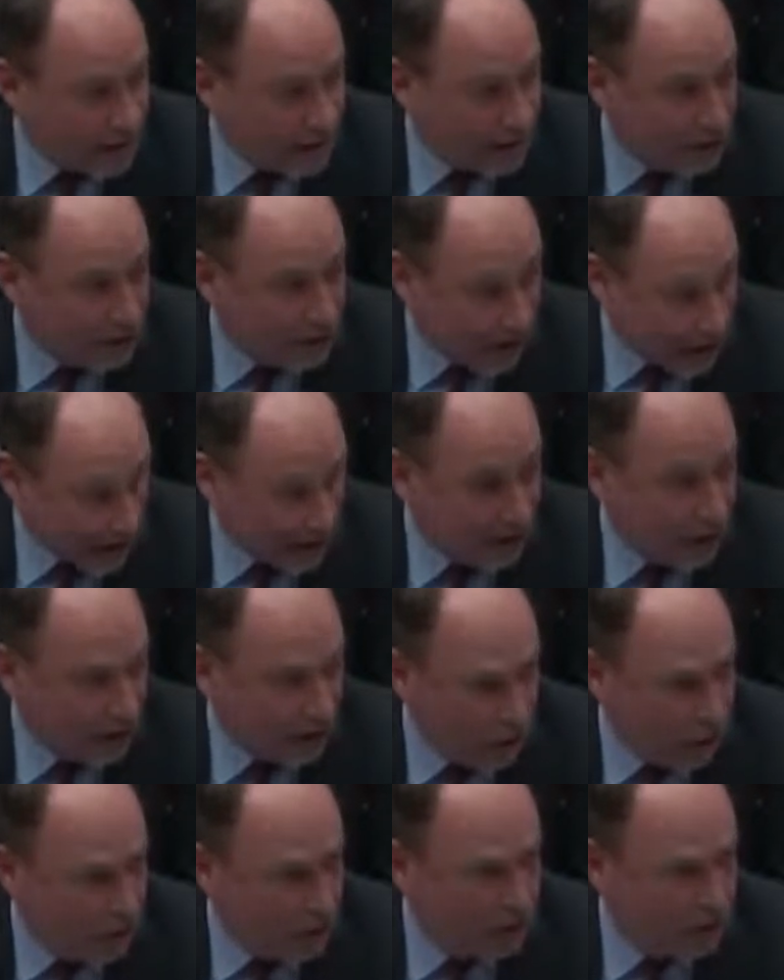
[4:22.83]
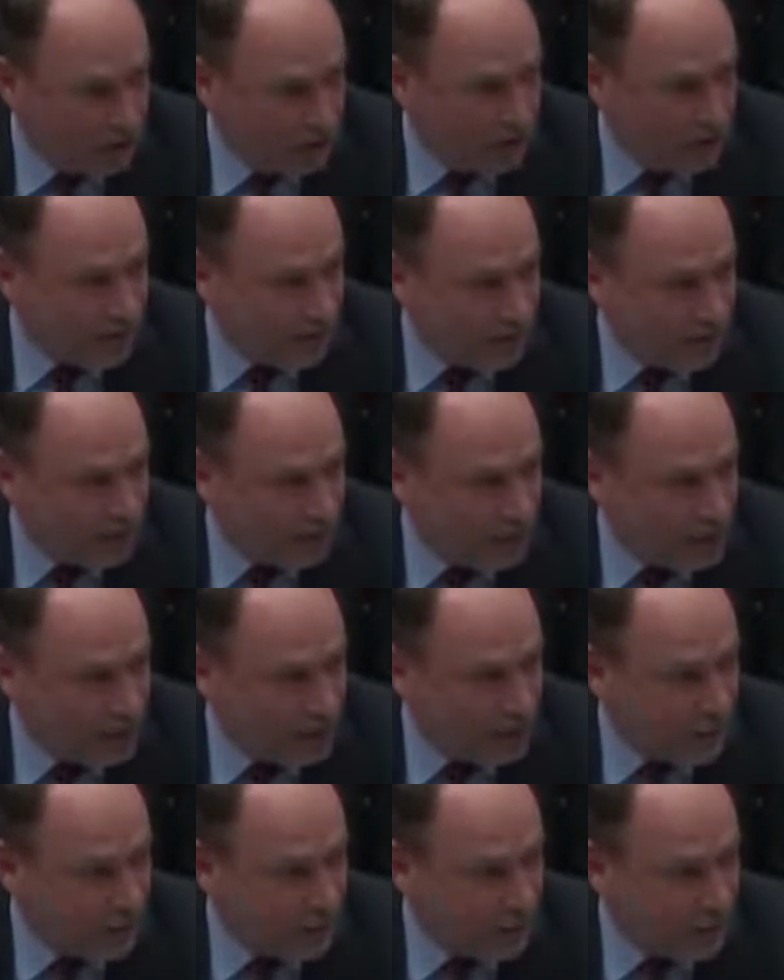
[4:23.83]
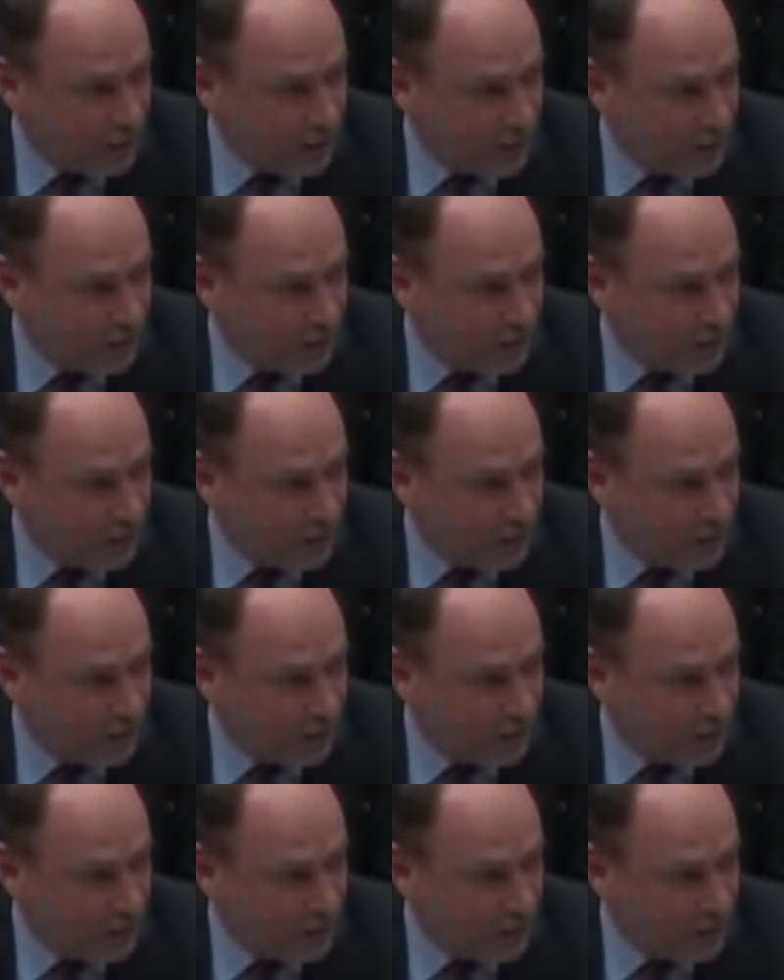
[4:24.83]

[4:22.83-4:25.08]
to check on the success of their policy.